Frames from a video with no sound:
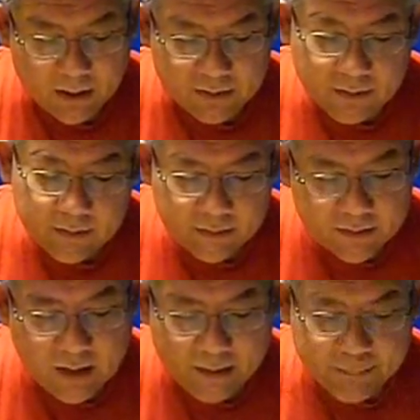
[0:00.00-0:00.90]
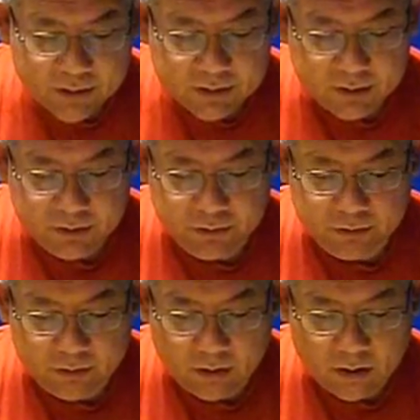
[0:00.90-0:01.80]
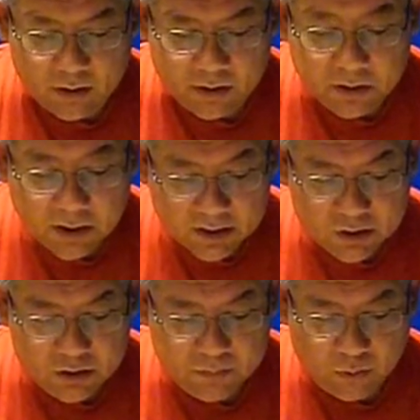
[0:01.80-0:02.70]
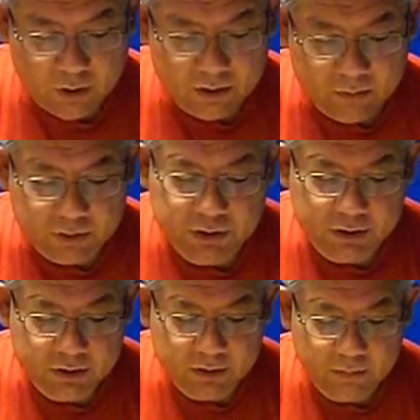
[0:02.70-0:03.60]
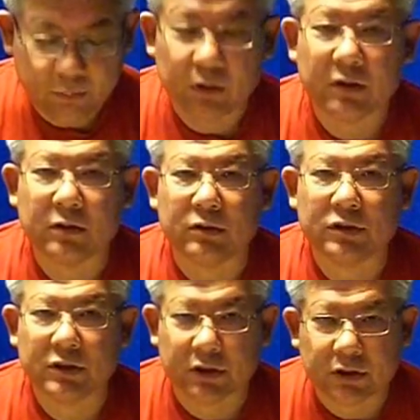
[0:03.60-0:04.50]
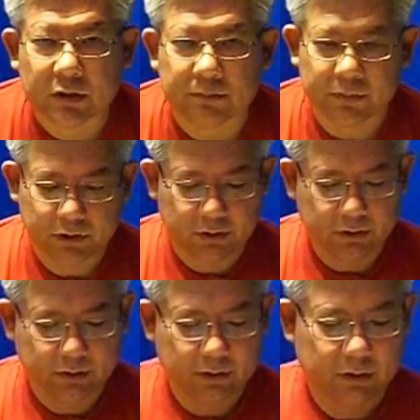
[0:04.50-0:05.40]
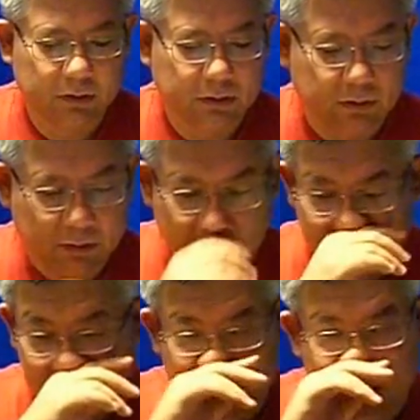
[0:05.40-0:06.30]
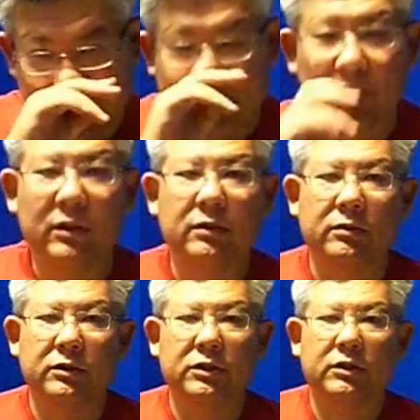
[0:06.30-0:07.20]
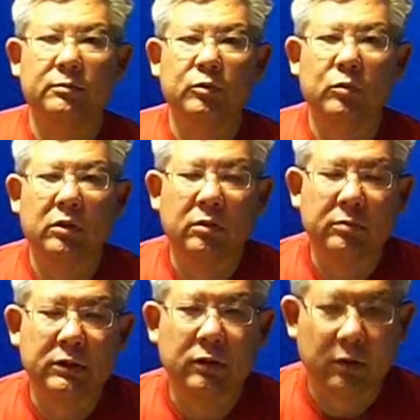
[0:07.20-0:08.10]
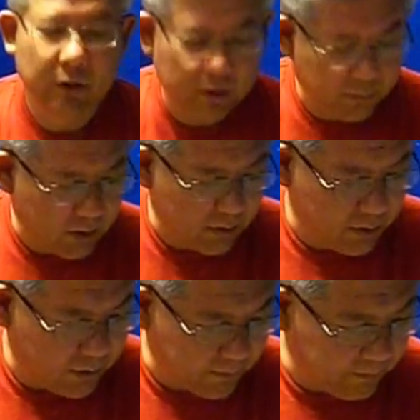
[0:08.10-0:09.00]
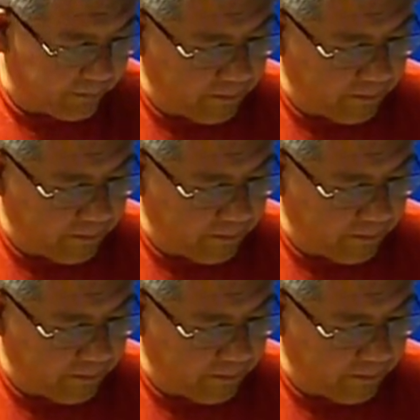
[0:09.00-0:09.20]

And that brings us to our next point, which is political systems. And when we talk about political systems, what are we talking about here?